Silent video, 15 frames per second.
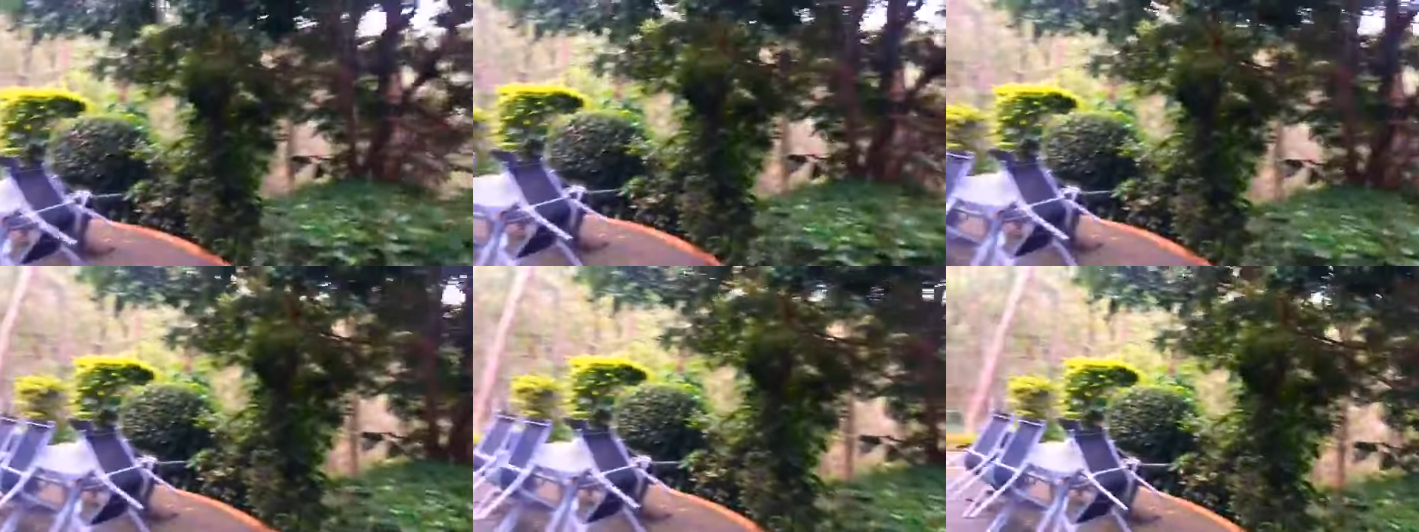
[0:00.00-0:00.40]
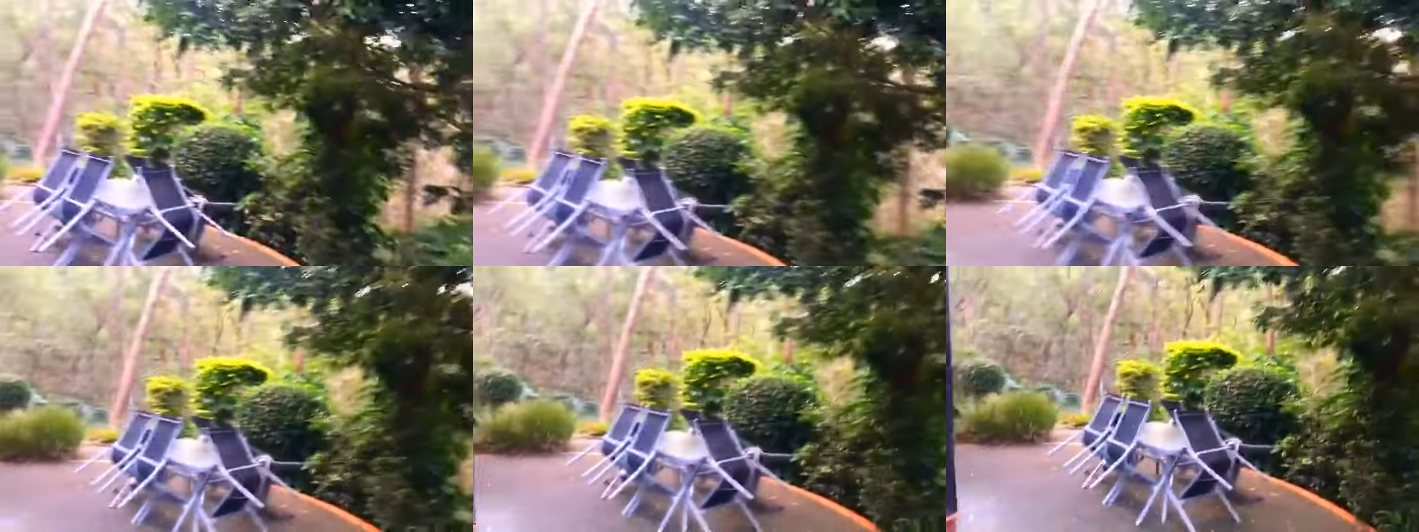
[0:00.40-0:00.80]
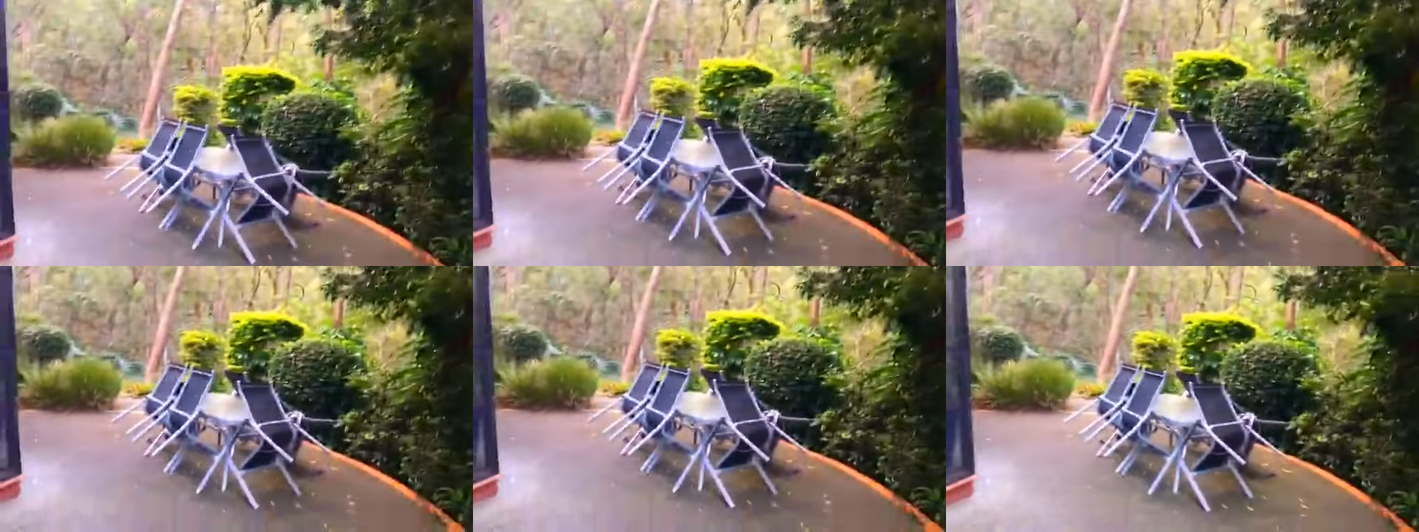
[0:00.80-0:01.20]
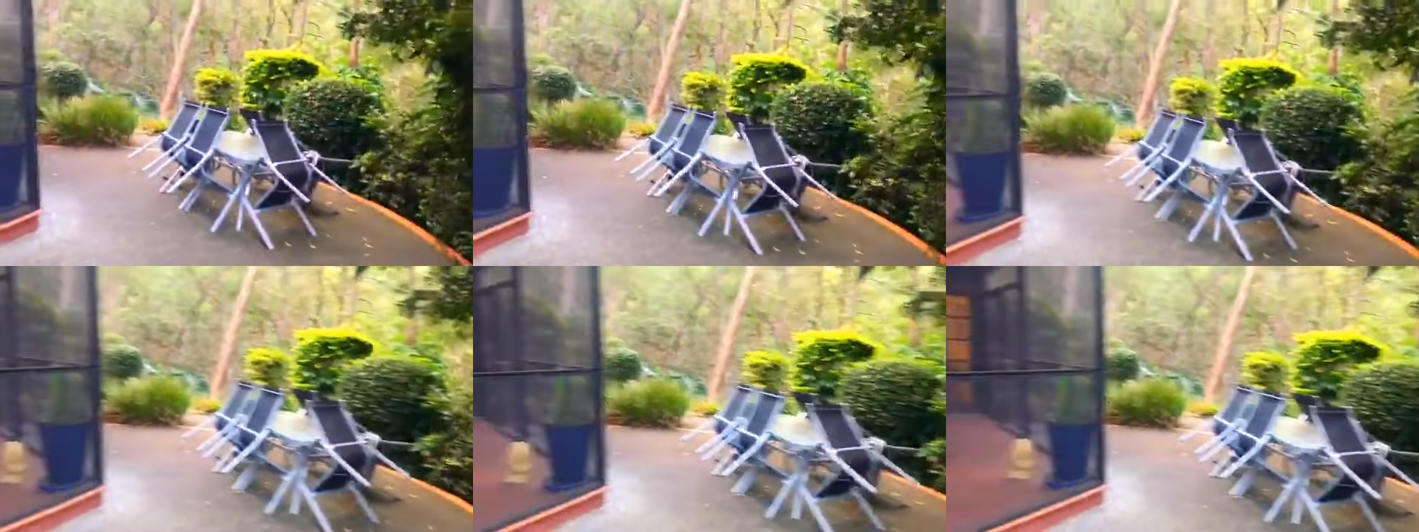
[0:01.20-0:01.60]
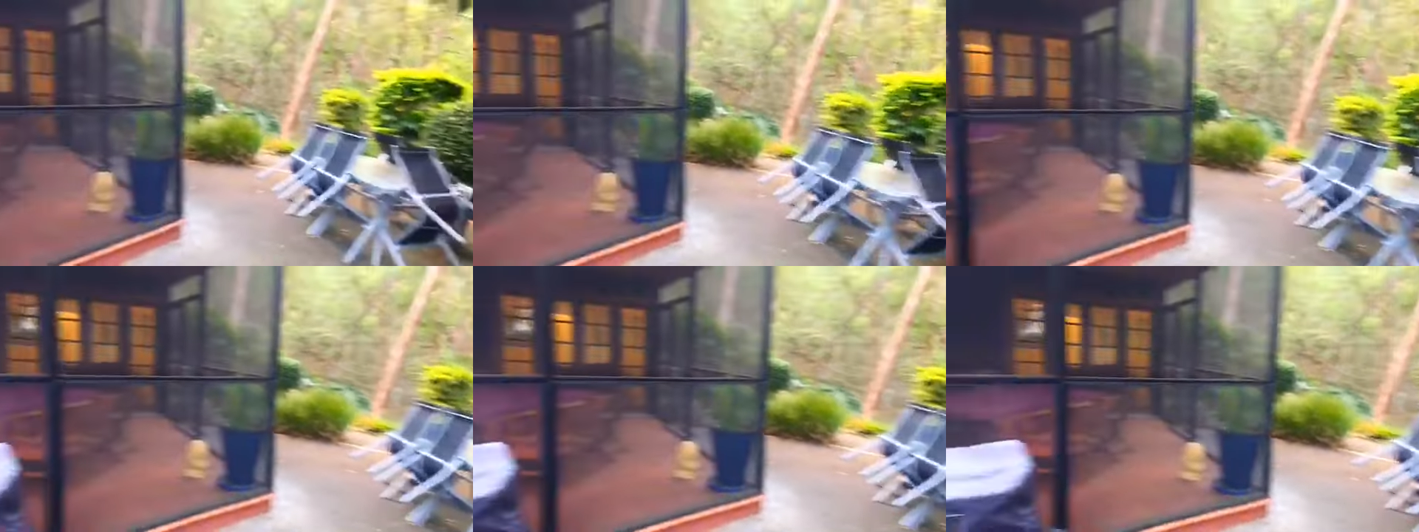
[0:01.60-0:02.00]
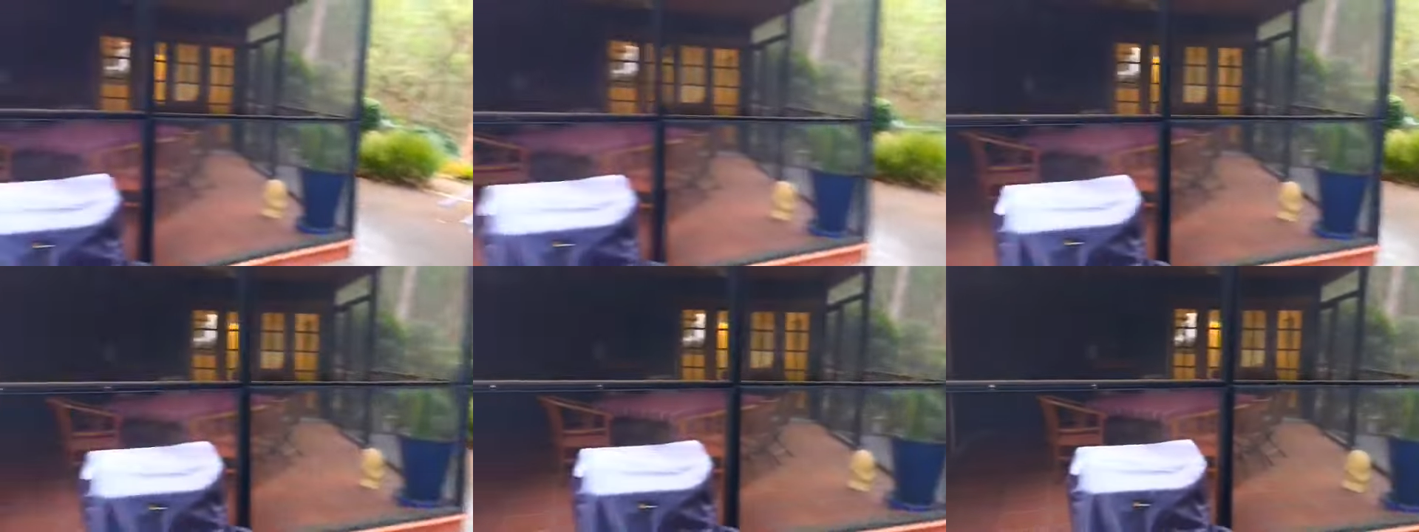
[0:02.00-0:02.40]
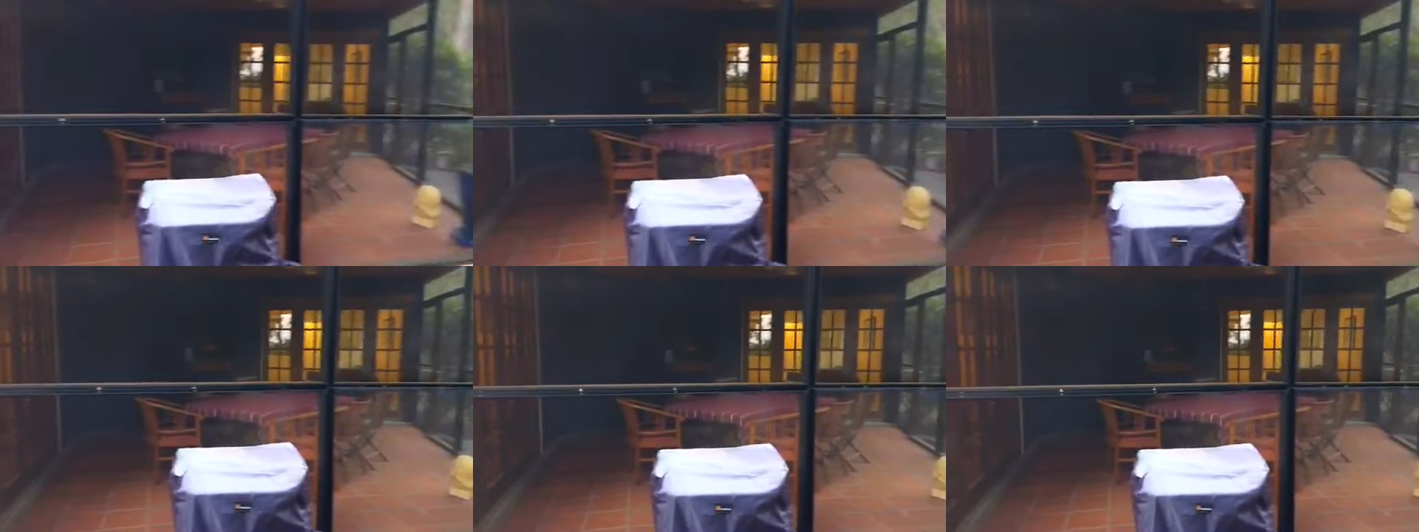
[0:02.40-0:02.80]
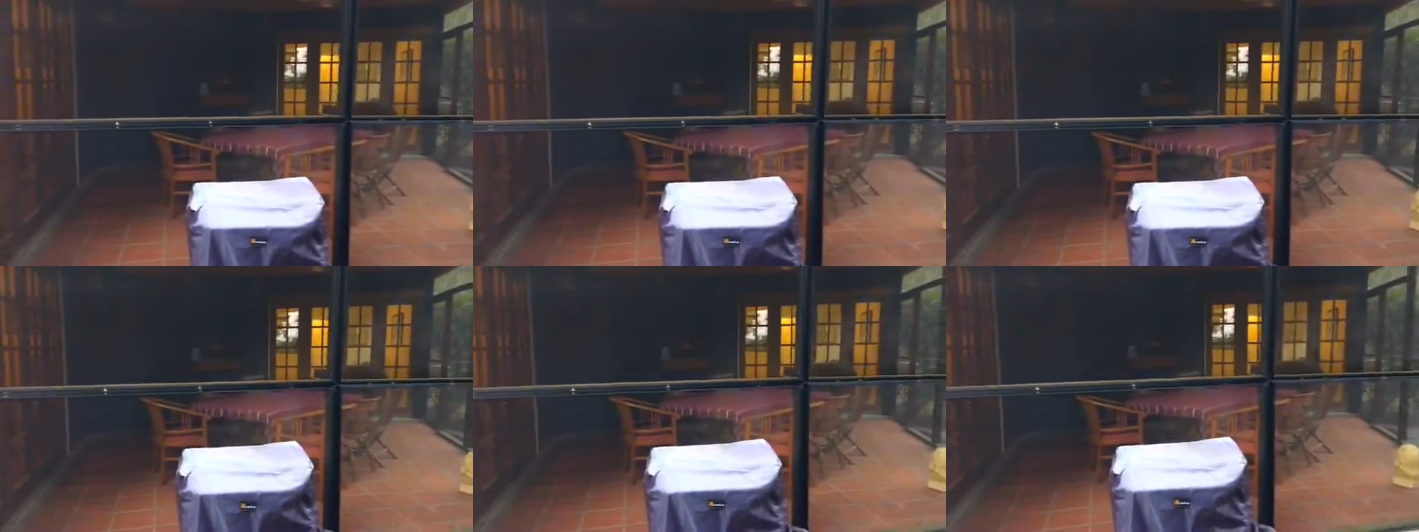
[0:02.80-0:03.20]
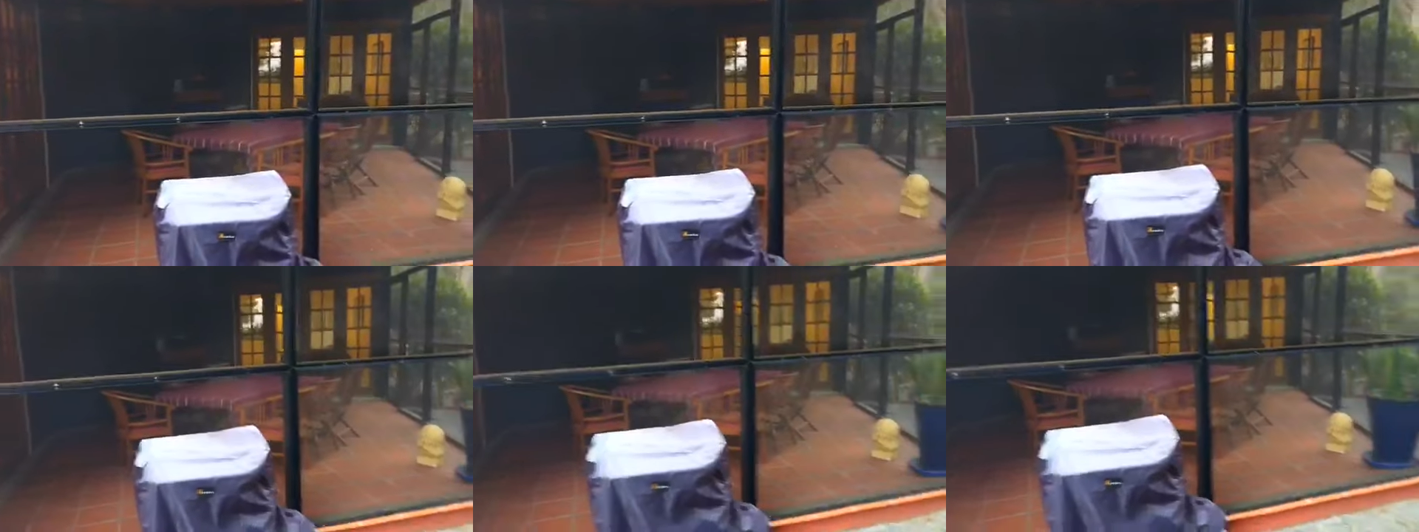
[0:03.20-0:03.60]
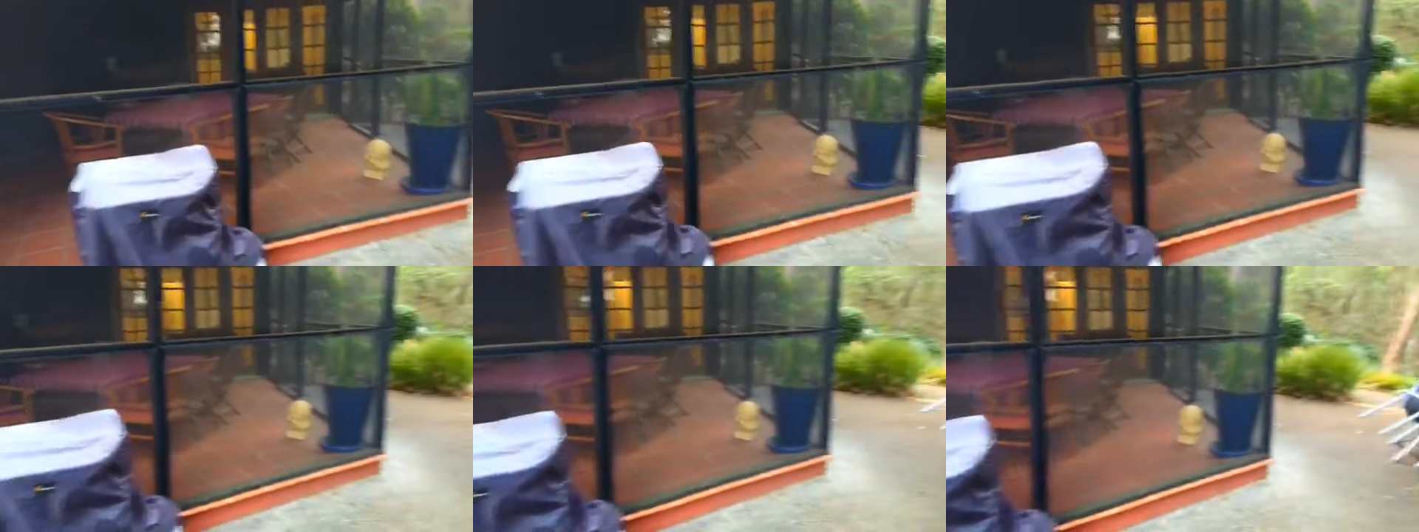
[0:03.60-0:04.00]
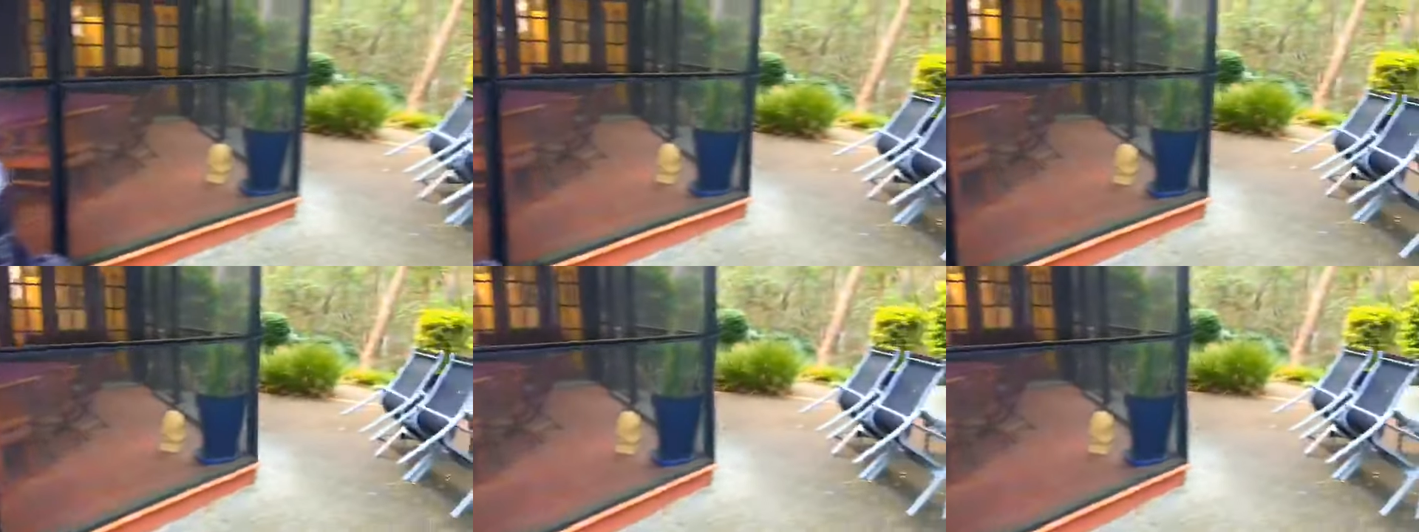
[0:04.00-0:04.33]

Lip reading: Nobody's mouth can be seen.